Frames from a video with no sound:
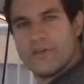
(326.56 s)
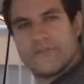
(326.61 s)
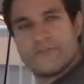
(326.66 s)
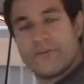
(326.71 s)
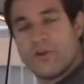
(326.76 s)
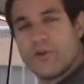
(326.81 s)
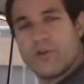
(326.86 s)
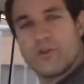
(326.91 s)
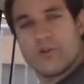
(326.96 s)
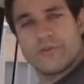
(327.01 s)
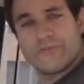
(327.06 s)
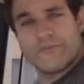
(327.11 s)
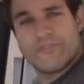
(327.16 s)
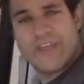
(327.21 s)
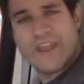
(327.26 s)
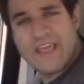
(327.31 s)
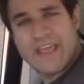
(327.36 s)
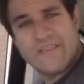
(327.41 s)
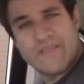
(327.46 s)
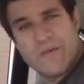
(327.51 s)
So you're
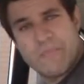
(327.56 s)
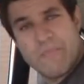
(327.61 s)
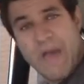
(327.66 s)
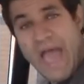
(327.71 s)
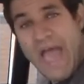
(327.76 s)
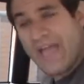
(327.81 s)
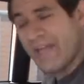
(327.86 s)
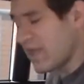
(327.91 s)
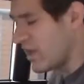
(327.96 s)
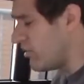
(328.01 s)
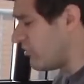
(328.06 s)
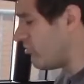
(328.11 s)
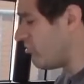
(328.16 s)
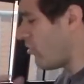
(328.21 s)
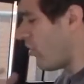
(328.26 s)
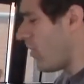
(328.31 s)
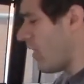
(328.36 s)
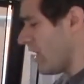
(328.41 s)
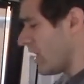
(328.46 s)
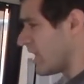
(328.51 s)
sitting in the back
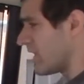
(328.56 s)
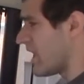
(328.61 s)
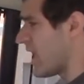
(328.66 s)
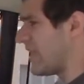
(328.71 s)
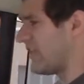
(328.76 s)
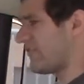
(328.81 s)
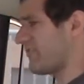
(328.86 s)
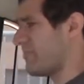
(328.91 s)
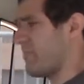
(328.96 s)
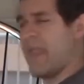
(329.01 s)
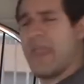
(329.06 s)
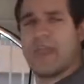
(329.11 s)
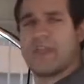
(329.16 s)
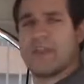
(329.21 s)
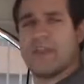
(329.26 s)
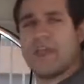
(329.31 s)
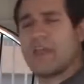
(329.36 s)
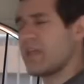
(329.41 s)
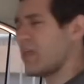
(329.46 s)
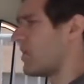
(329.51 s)
enjoying a nice
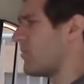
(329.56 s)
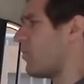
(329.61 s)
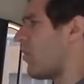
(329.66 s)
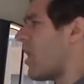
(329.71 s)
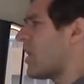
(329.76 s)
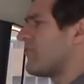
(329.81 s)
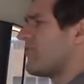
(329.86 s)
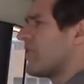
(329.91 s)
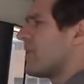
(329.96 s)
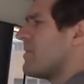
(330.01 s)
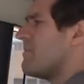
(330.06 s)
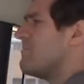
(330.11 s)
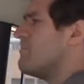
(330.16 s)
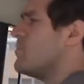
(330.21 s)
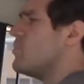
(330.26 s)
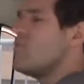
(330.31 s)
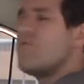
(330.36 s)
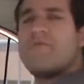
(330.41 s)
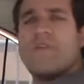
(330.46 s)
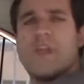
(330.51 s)
picnic and watching a
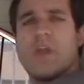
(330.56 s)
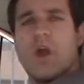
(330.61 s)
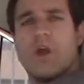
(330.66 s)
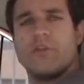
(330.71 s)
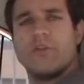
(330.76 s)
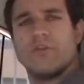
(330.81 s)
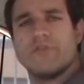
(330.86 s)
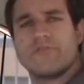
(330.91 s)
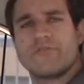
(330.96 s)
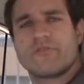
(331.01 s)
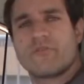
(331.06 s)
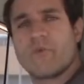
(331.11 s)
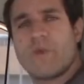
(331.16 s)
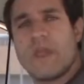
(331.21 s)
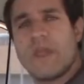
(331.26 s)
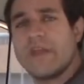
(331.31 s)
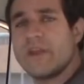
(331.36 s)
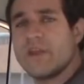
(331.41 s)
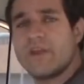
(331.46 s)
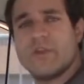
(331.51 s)
movie on your
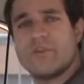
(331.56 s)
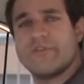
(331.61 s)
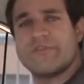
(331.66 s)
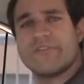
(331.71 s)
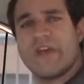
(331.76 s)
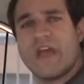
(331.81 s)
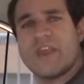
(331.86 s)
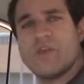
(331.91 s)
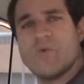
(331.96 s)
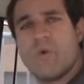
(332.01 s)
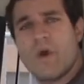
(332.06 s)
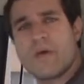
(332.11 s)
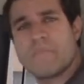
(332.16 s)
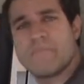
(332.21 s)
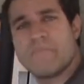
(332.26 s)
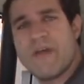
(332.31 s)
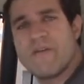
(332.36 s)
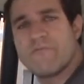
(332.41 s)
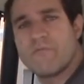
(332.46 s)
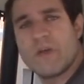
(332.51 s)
screen and you decide you want a
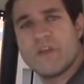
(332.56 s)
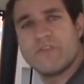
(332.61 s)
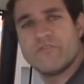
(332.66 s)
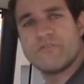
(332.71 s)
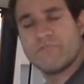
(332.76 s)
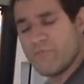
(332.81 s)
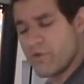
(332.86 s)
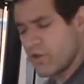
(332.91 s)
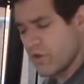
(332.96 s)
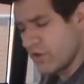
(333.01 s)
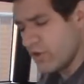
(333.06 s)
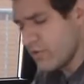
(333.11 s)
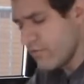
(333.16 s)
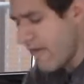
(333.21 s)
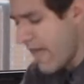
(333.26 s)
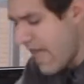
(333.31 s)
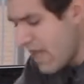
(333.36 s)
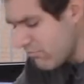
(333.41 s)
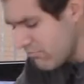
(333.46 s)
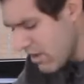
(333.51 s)
beverage. You can do
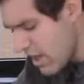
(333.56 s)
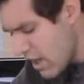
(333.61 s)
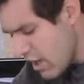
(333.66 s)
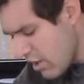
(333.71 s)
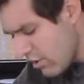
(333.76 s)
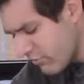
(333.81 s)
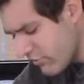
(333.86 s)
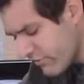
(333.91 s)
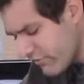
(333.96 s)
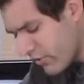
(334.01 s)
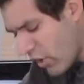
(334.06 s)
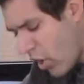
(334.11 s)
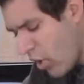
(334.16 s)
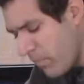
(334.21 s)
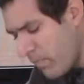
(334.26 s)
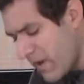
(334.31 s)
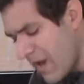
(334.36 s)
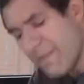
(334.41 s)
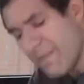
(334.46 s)
that. Just open